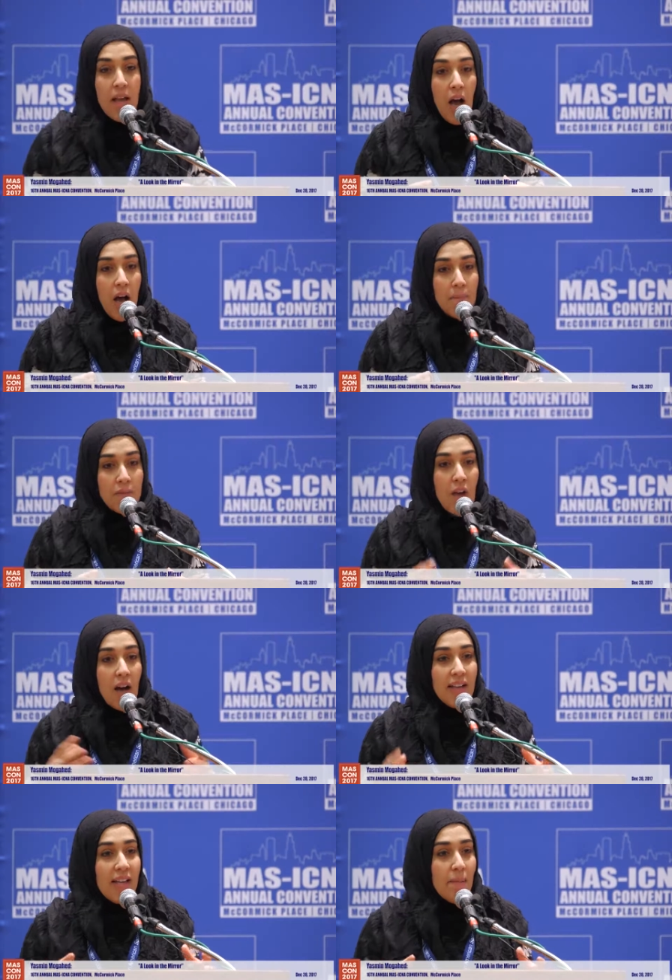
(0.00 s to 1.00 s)
um,
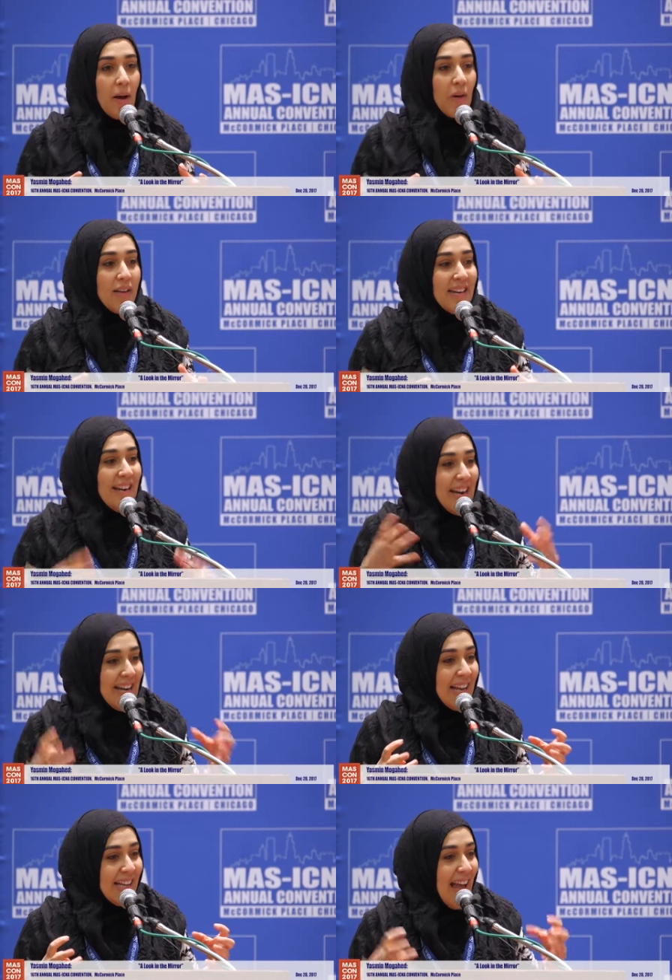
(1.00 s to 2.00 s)
talking about
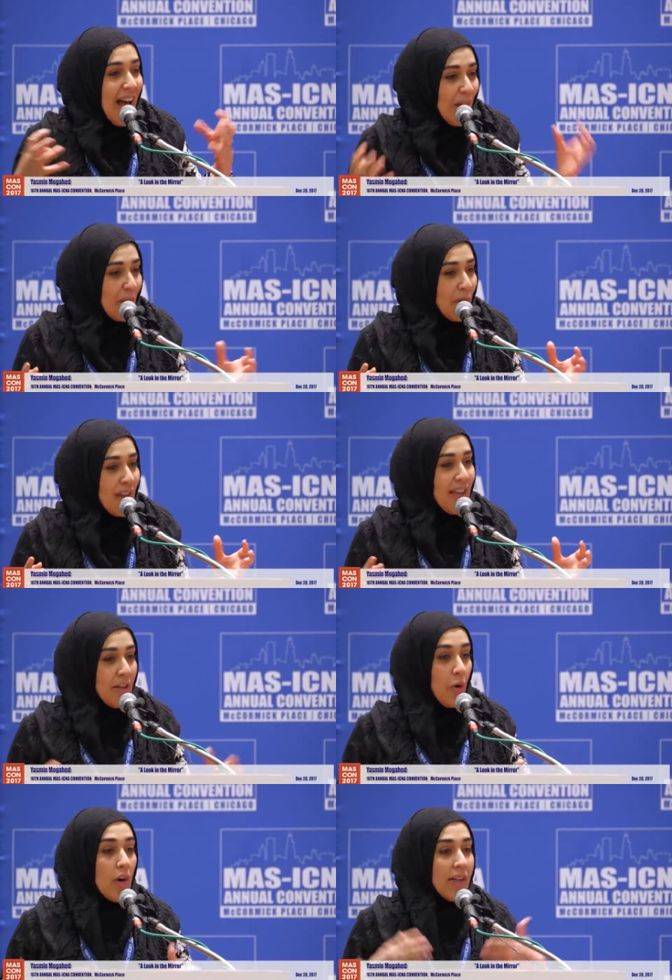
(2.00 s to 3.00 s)
eating healthy
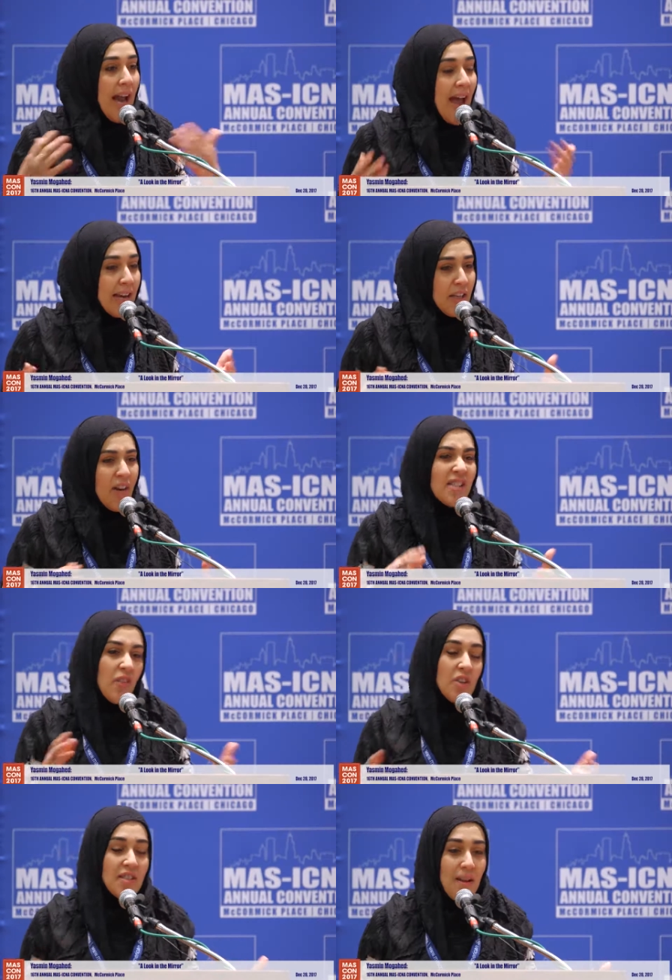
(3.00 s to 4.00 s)
and organic. You guys
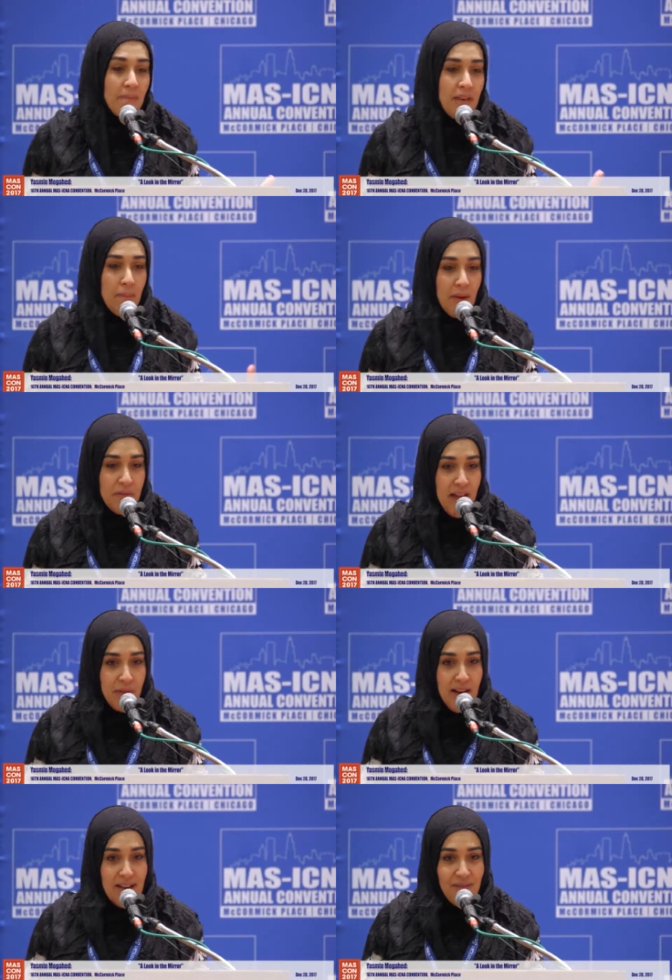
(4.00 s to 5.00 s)
have heard something about
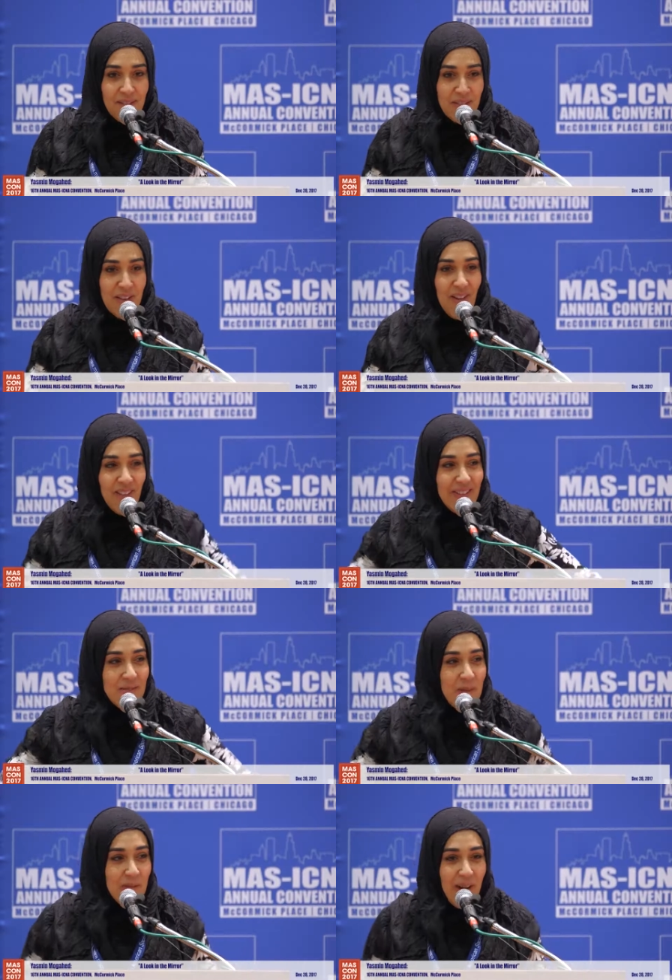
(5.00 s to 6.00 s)
that, right? Even though y'all are in
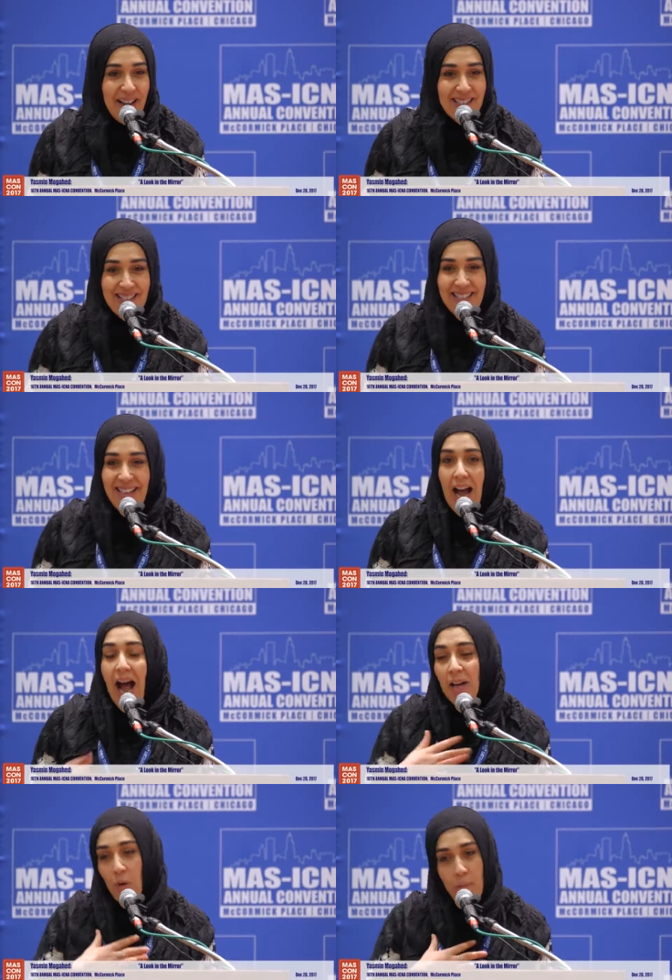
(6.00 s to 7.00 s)
the Midwest.
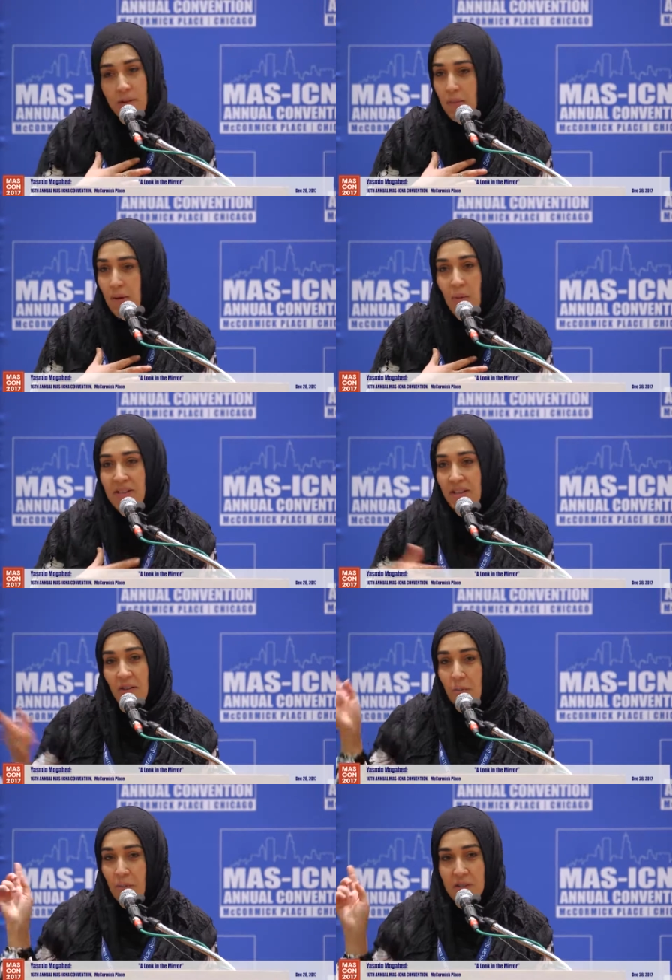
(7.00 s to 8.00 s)
I grew up in the Midwest. I
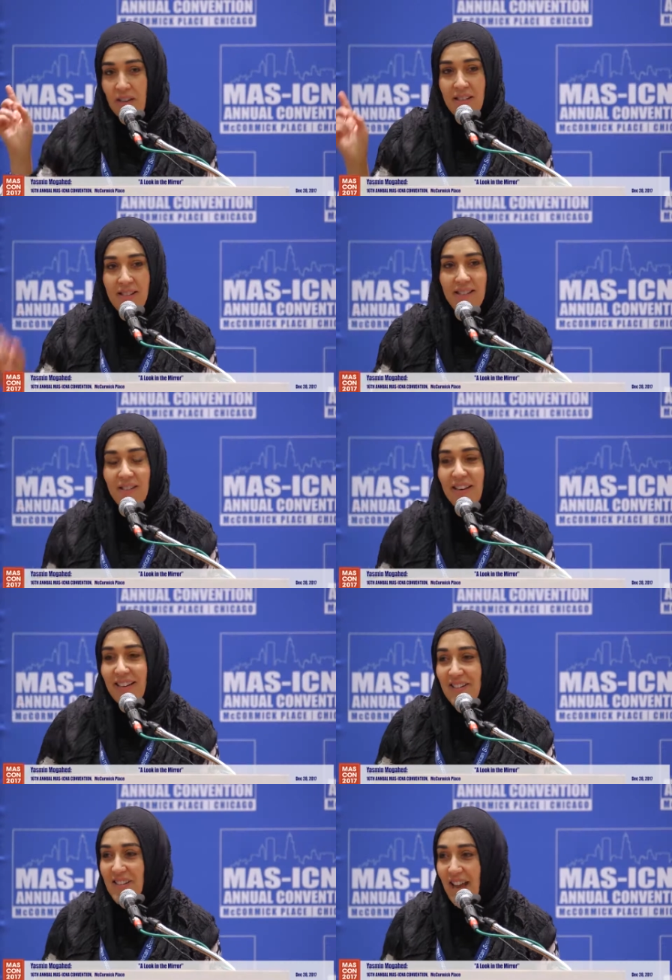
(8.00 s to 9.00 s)
grew up in Wisconsin, so I
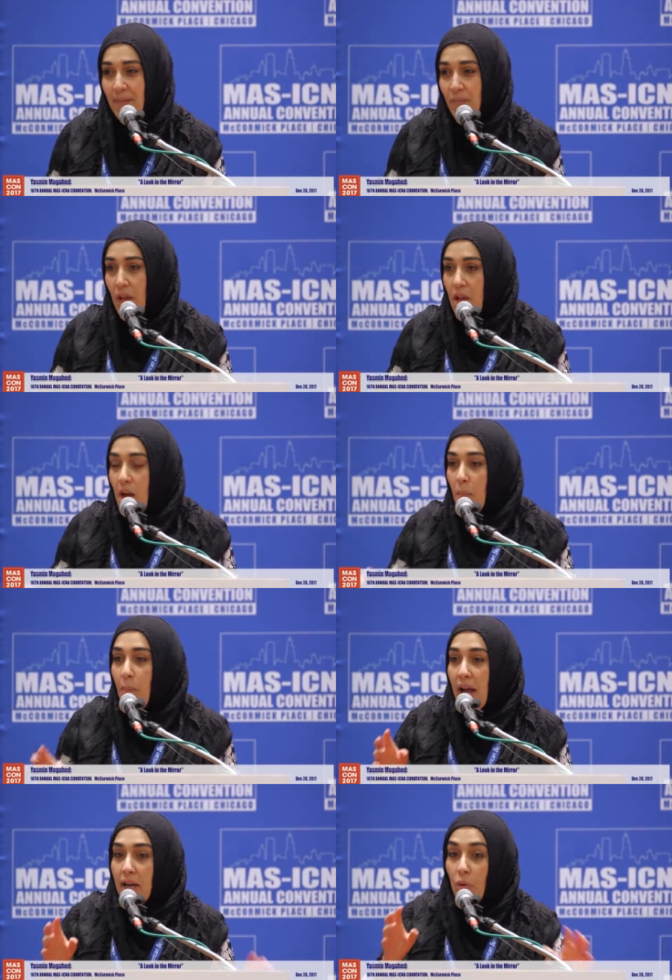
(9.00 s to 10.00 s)
understand.
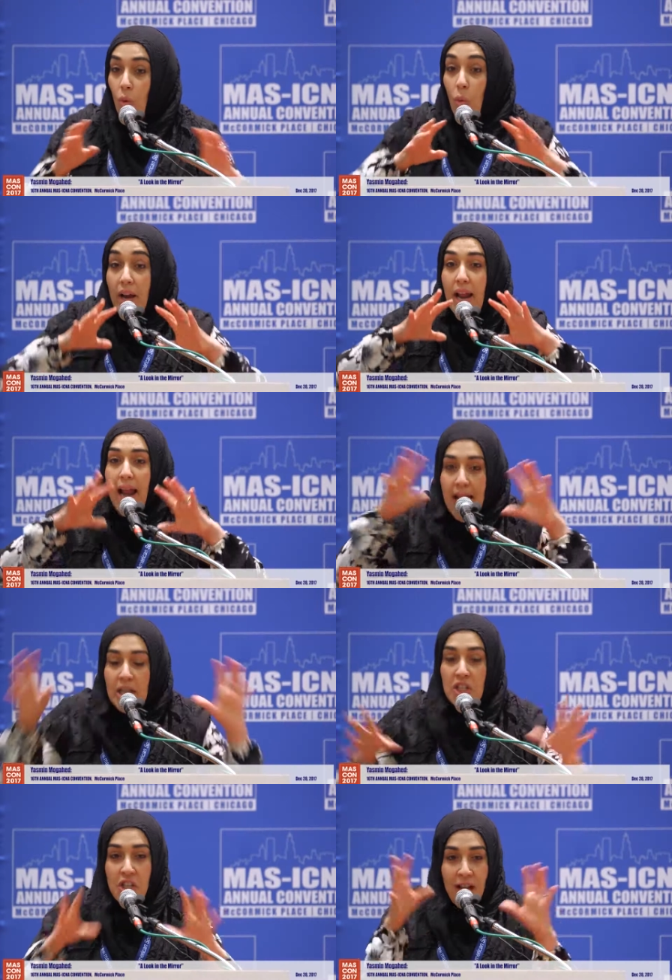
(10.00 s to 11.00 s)
But we,
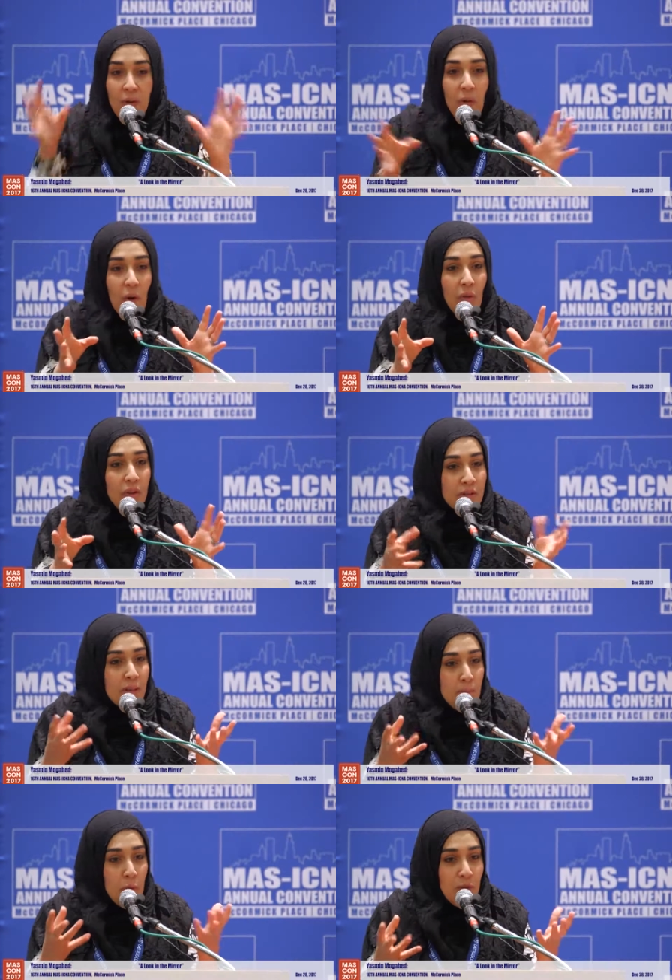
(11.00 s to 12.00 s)
in general, there's
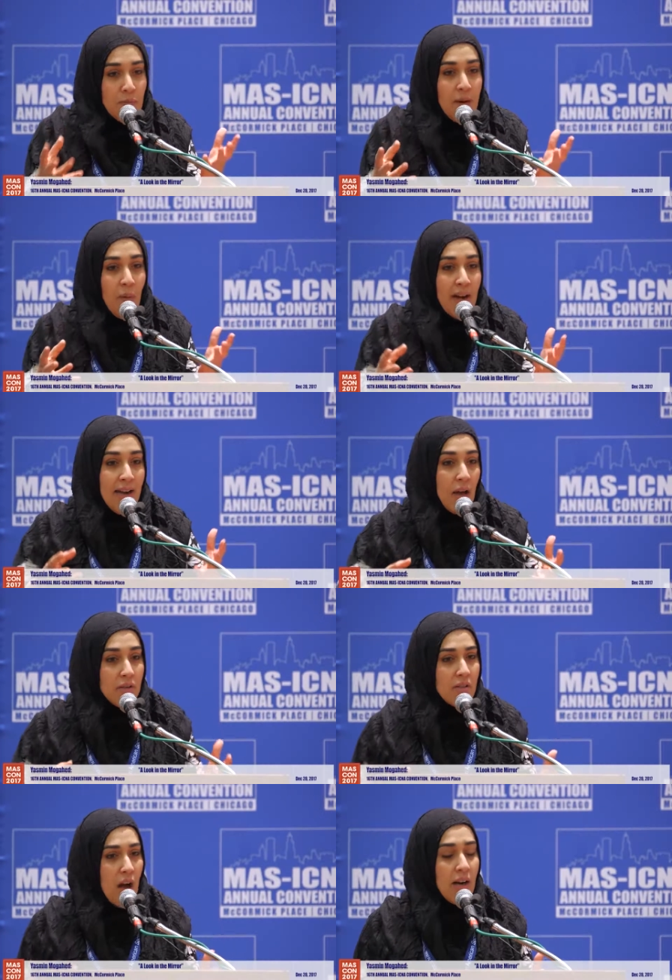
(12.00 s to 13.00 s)
a movement right now
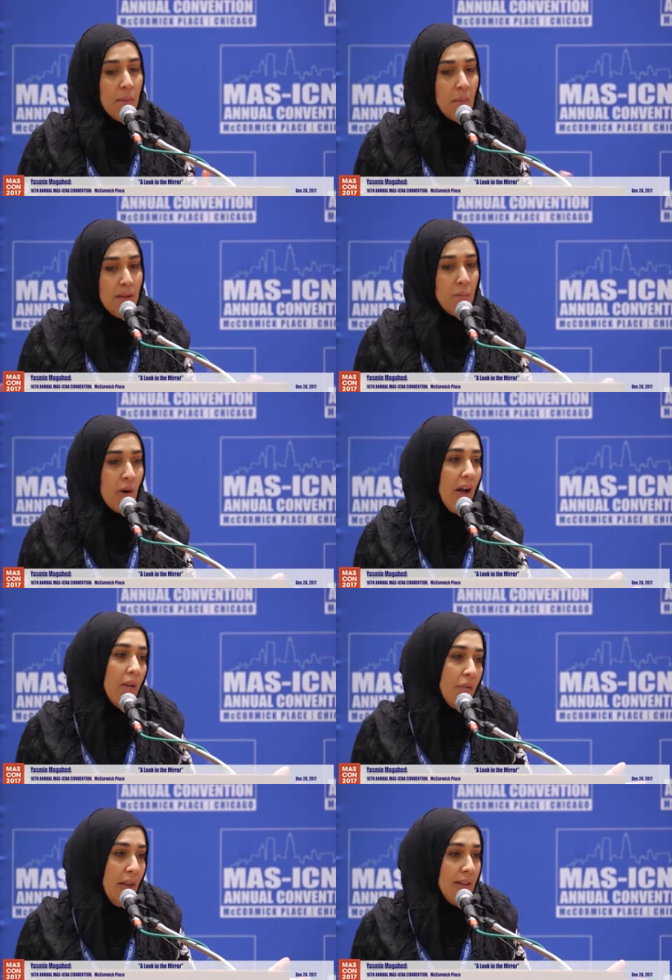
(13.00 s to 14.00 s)
to talk about being more
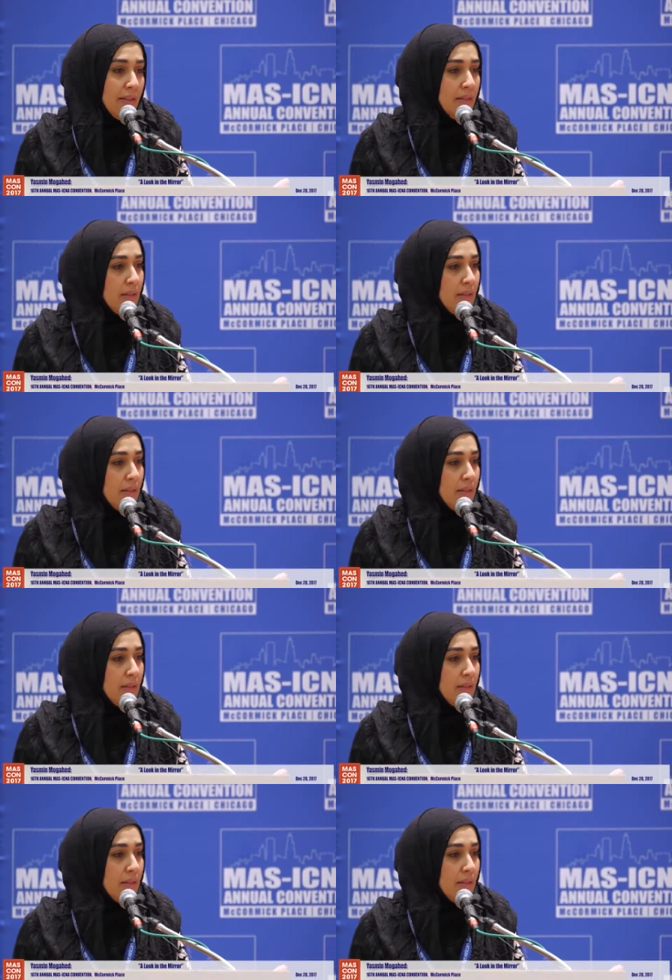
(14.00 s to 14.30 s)
healthy.